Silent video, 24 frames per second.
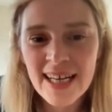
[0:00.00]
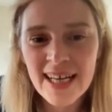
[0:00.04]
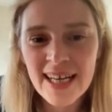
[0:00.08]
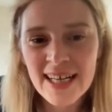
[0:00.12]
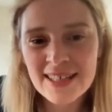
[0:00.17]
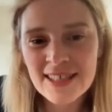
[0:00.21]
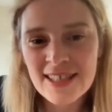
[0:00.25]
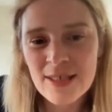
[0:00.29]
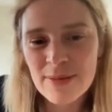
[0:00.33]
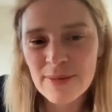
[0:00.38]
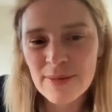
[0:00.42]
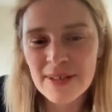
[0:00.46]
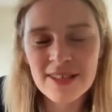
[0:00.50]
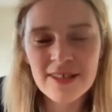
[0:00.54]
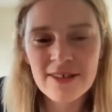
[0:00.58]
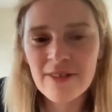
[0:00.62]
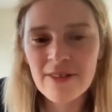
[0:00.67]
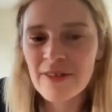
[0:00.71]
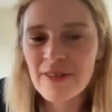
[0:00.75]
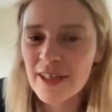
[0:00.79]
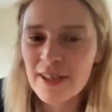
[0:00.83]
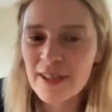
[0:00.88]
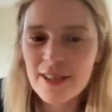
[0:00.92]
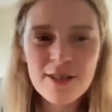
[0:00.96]
And just wonder
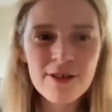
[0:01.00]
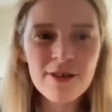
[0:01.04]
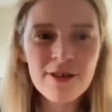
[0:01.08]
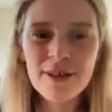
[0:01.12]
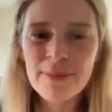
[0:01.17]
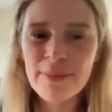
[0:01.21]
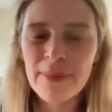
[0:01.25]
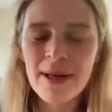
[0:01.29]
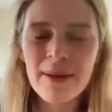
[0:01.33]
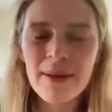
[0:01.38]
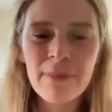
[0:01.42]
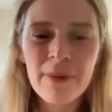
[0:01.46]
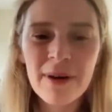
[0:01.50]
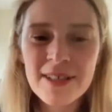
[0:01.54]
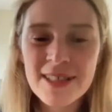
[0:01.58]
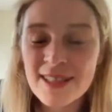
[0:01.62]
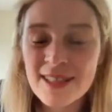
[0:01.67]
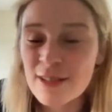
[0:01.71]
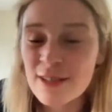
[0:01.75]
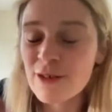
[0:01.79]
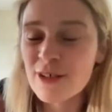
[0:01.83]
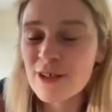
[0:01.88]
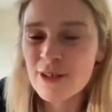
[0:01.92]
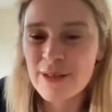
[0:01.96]
if you could talk
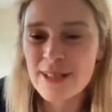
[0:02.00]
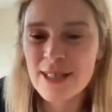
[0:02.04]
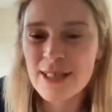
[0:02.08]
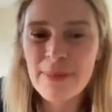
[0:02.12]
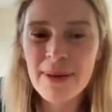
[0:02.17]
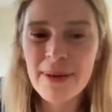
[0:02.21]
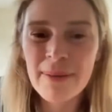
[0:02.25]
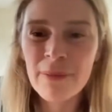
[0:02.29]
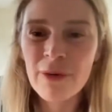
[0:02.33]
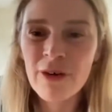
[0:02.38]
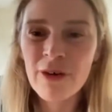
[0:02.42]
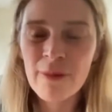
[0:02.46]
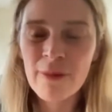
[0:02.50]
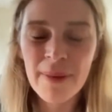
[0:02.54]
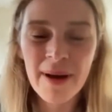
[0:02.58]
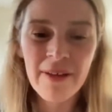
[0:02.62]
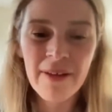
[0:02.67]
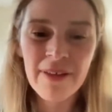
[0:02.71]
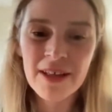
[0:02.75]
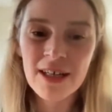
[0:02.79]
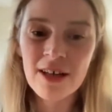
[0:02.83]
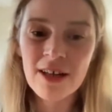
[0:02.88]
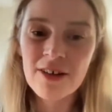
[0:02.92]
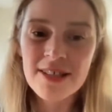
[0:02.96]
to us a bit more
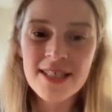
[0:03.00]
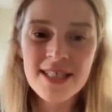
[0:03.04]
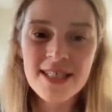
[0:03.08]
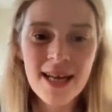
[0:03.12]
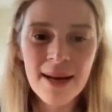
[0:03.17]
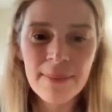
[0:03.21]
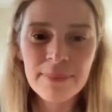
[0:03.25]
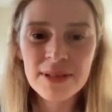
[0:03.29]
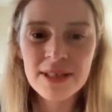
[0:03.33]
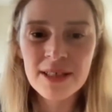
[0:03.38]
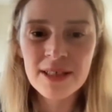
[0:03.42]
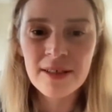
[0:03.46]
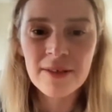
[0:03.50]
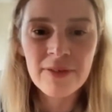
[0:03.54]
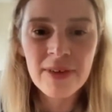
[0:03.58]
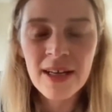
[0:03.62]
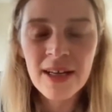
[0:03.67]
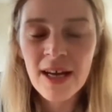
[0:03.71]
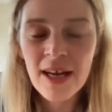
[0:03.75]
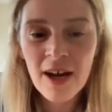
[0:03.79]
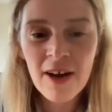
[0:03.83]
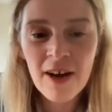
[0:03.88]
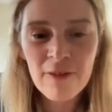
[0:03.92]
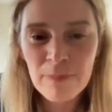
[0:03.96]
about the concept of
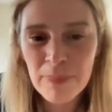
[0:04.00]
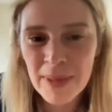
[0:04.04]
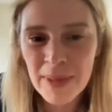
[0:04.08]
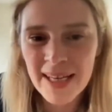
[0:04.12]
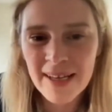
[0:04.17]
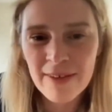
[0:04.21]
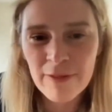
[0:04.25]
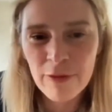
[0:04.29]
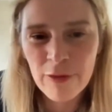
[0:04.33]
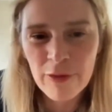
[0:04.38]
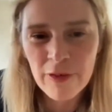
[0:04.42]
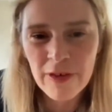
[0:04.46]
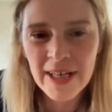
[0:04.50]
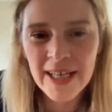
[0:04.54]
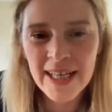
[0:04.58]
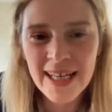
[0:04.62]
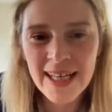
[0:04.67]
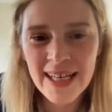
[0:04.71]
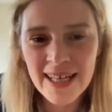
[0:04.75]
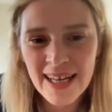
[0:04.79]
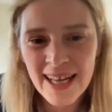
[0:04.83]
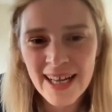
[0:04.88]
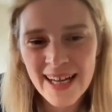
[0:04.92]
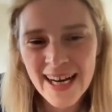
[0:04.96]
being free
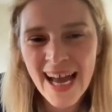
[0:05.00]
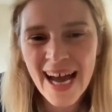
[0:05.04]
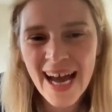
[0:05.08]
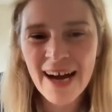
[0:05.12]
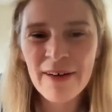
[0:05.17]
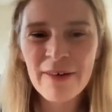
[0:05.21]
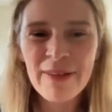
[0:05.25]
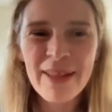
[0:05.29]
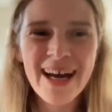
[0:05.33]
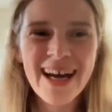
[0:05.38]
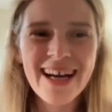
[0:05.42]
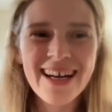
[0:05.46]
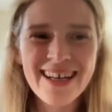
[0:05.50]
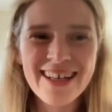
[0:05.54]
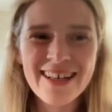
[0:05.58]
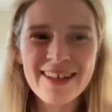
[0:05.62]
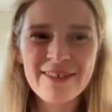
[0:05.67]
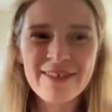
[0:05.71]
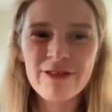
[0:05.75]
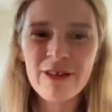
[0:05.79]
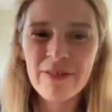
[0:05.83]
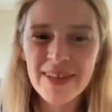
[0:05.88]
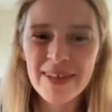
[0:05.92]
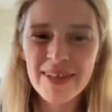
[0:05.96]
and how that kind
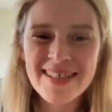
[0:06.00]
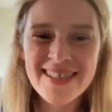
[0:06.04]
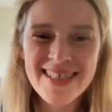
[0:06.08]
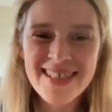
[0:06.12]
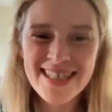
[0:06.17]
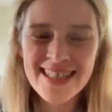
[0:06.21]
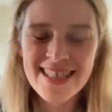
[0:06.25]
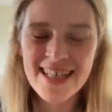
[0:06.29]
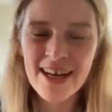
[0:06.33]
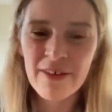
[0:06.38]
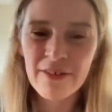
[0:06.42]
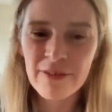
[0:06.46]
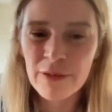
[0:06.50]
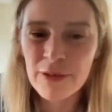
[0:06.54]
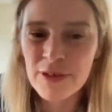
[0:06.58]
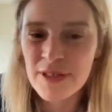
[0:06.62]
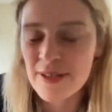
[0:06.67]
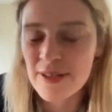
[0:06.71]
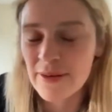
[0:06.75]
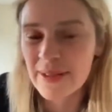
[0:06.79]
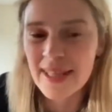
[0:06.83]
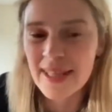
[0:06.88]
of reveals itself also in